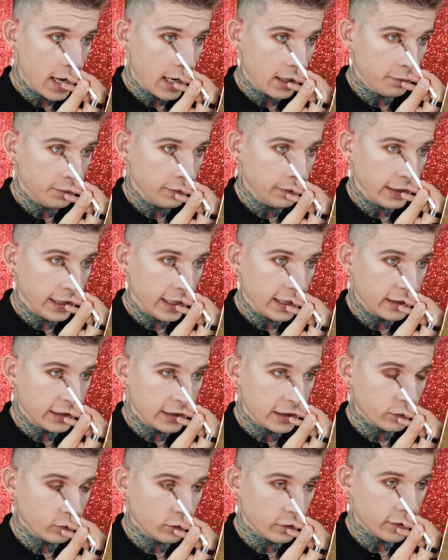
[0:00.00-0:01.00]
and
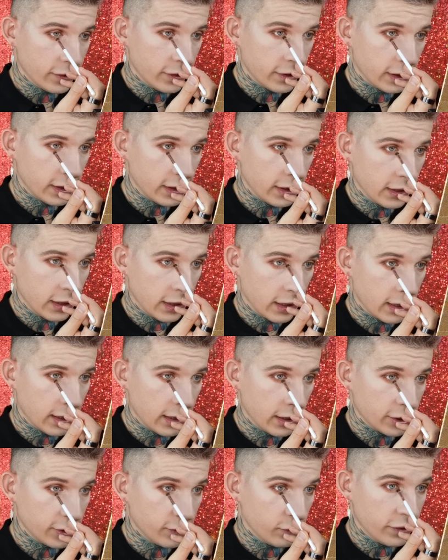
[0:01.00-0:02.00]
blend it with the
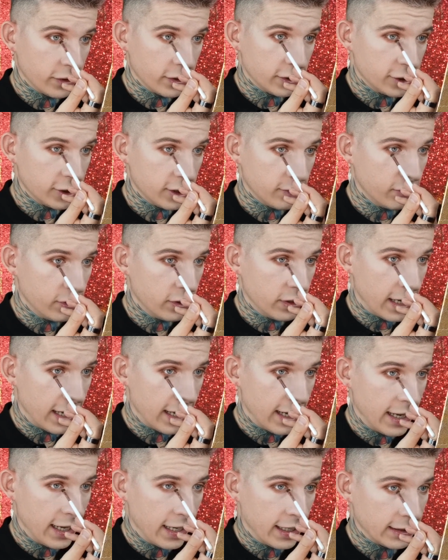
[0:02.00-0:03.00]
shimmer
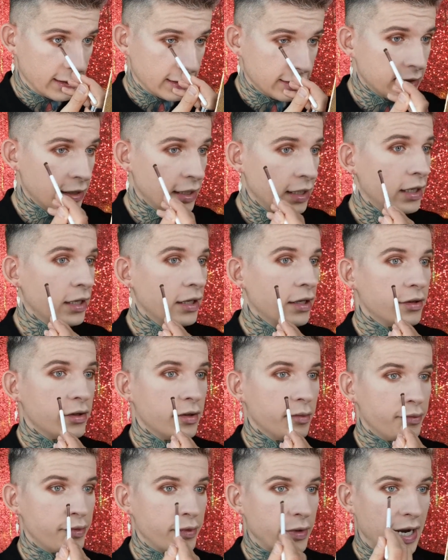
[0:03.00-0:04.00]
and
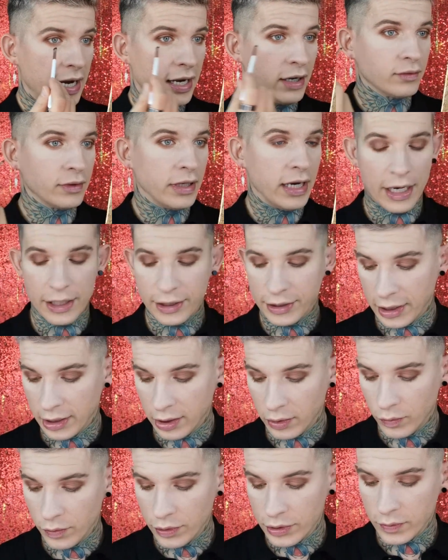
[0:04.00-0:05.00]
the brown
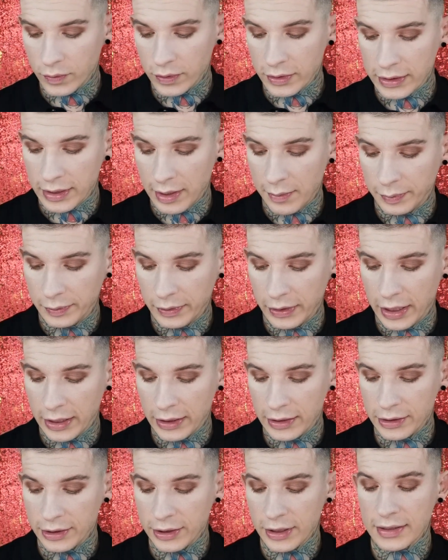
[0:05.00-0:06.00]
eyeshadow which was
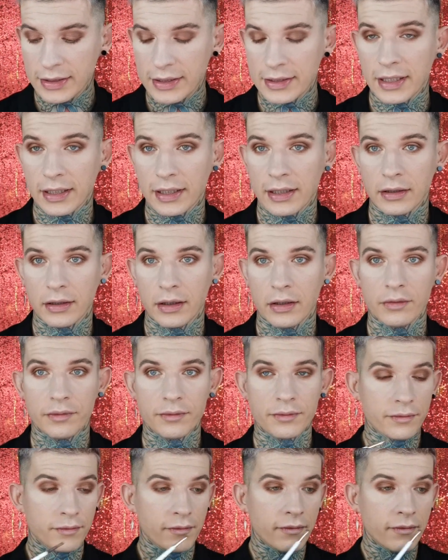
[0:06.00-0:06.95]
applied just a second ago.